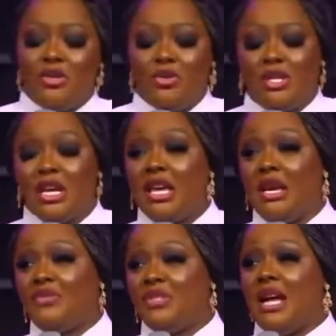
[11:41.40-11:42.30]
knew the
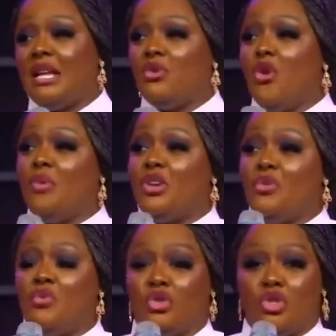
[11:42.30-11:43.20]
gift that nobody
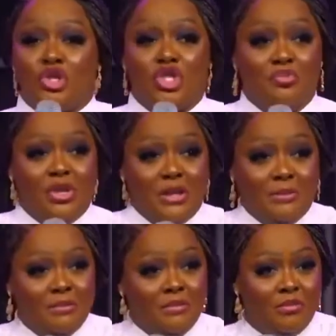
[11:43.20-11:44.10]
would touch me,
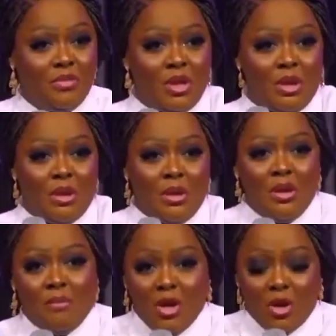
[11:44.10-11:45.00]

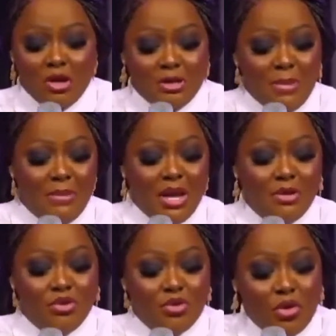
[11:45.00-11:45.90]
because Mama
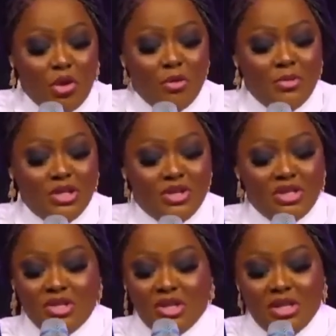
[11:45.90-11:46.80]
used to call me a
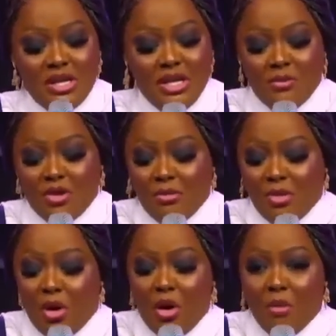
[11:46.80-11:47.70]
traditional name,
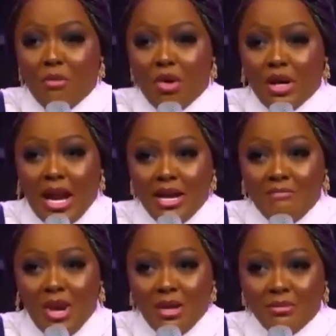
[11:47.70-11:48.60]
Omo
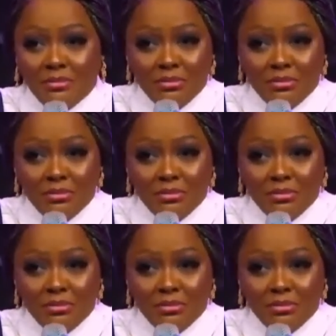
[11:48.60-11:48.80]
Naigbe.